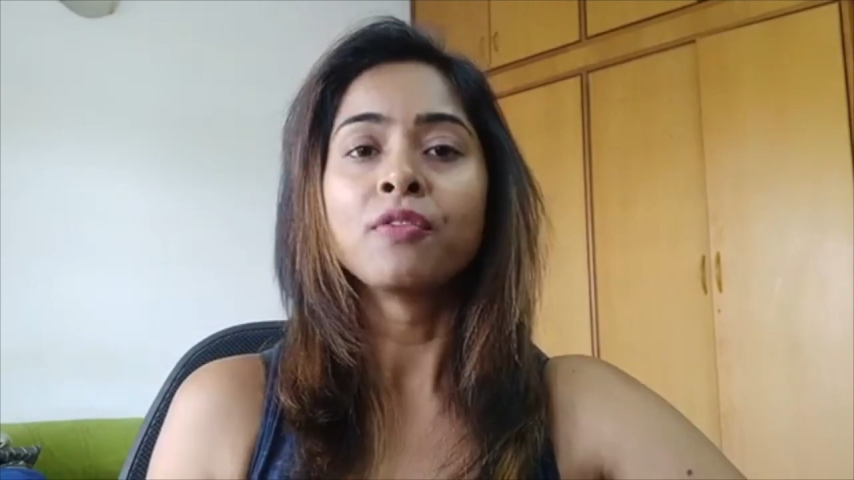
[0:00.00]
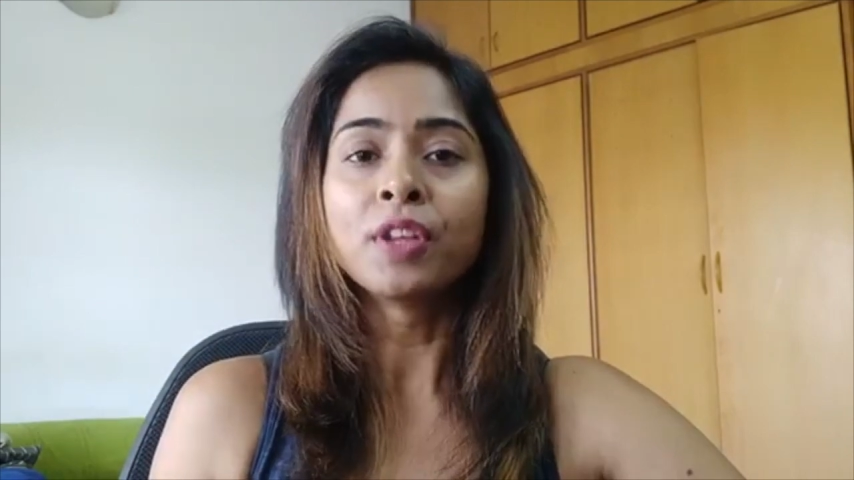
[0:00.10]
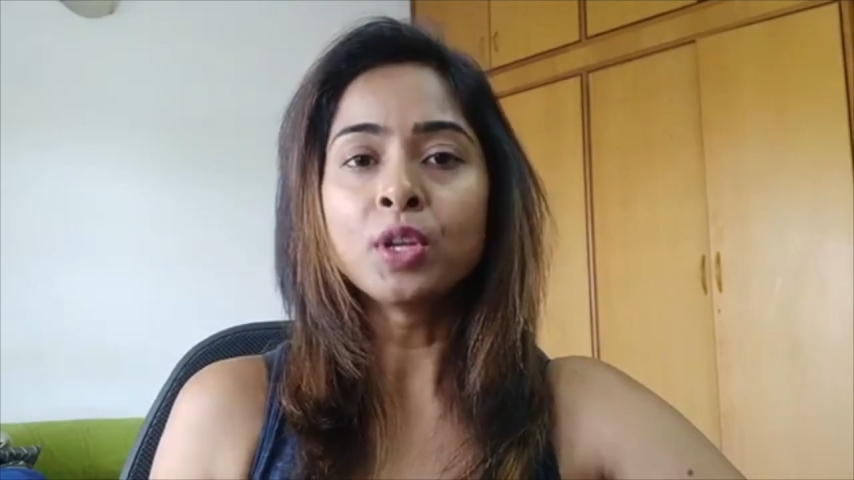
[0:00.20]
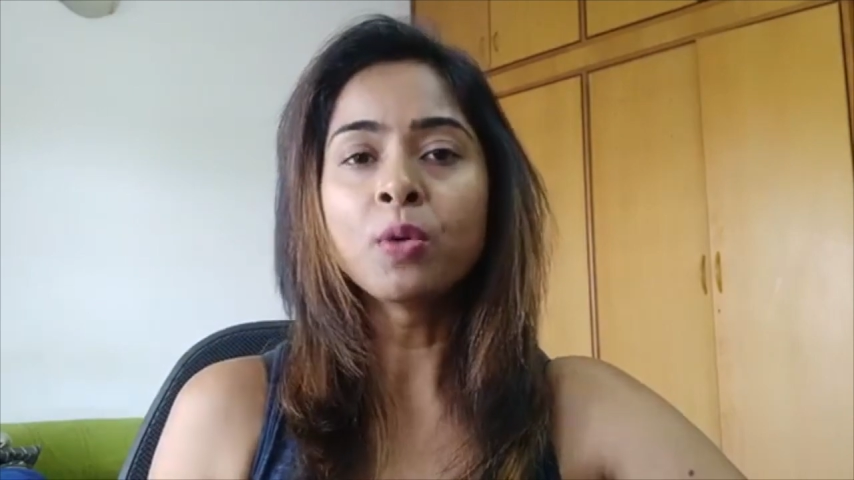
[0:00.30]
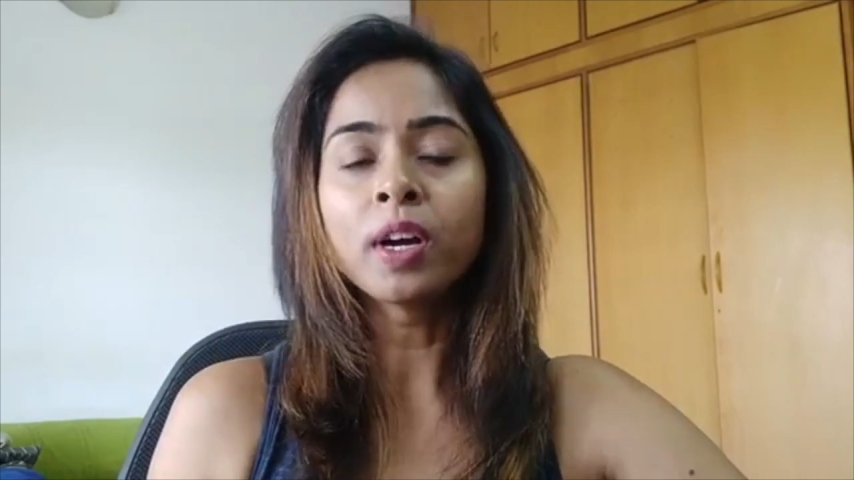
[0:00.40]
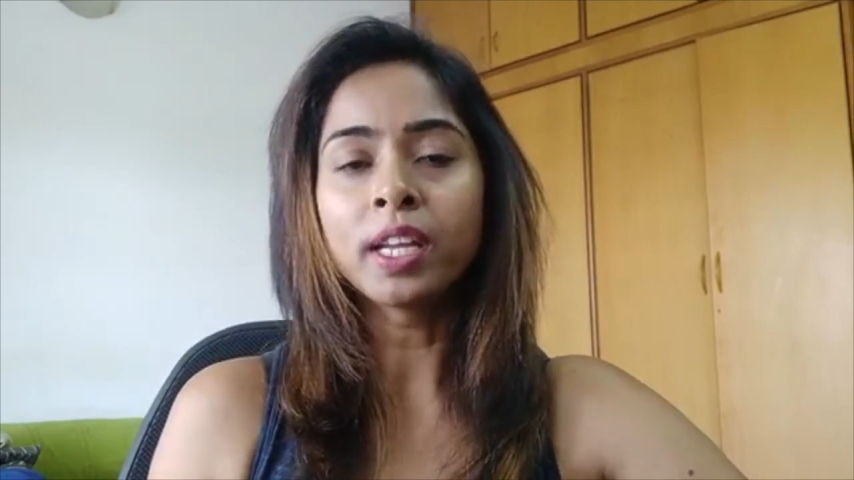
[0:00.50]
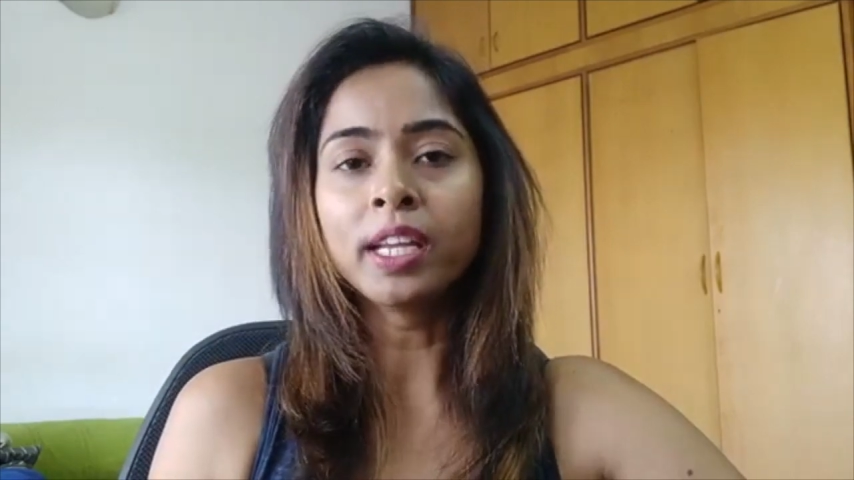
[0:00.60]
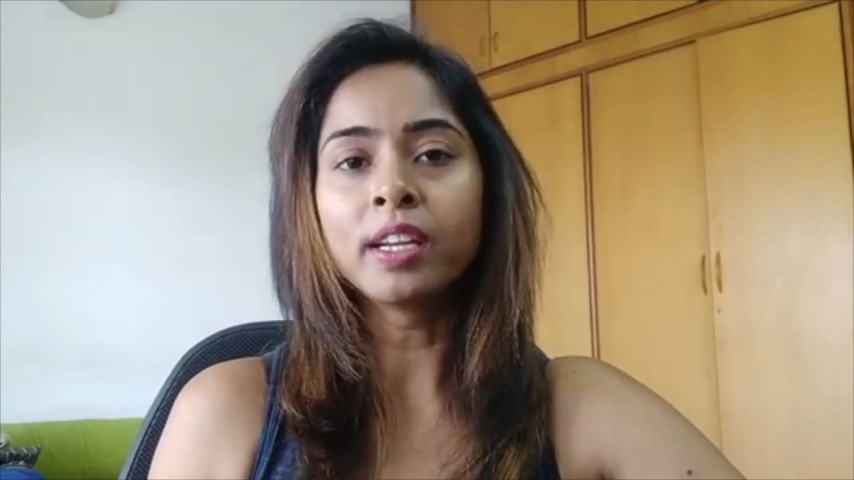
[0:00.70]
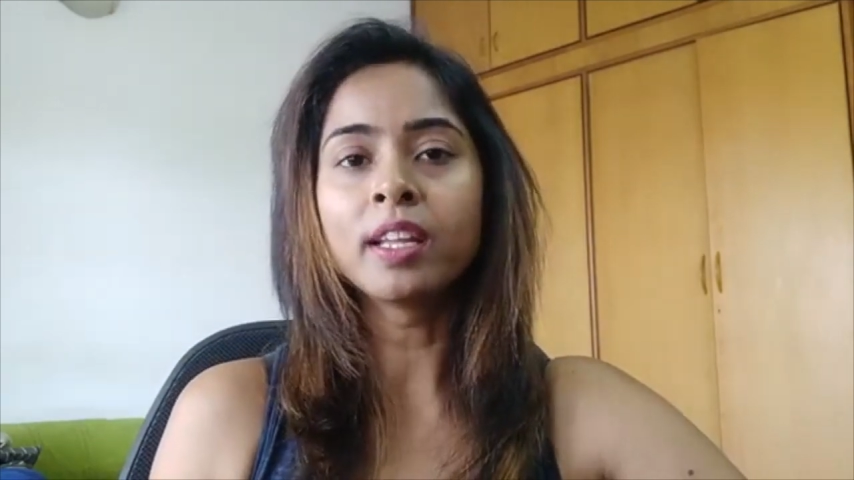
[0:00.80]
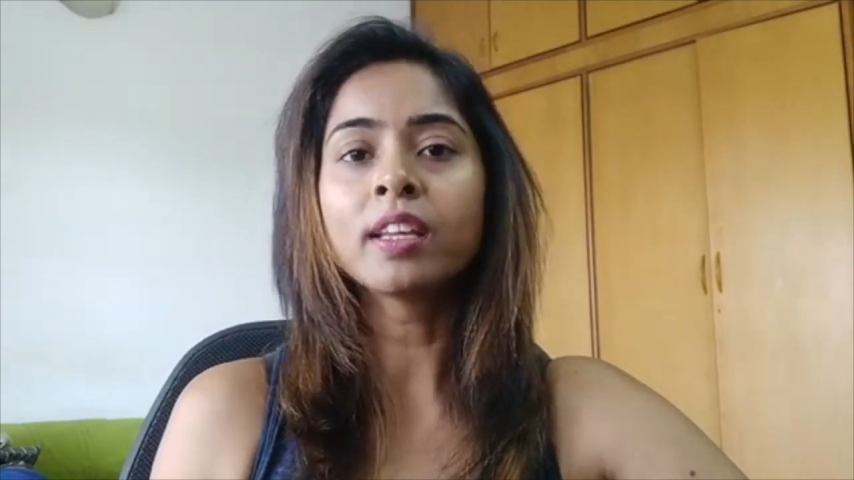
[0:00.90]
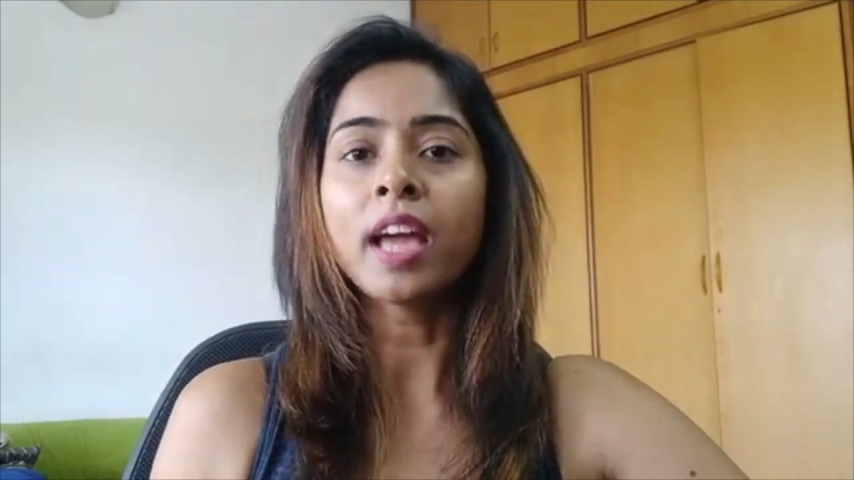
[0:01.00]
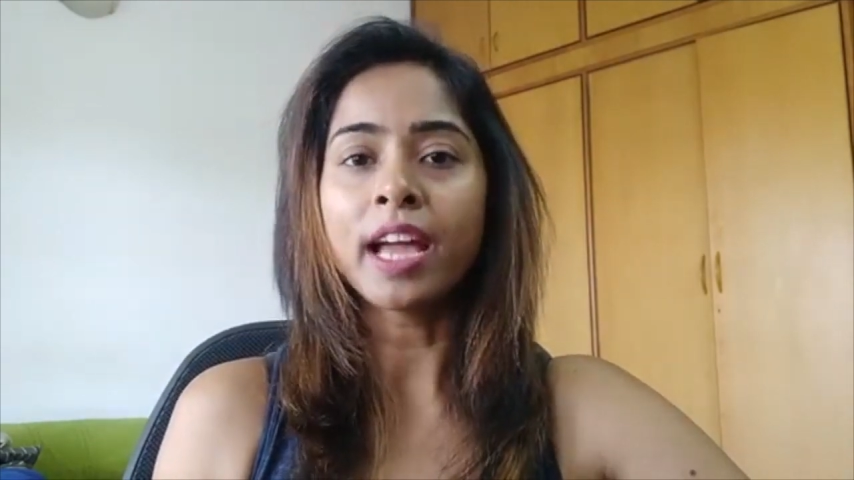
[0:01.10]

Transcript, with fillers: when you are eating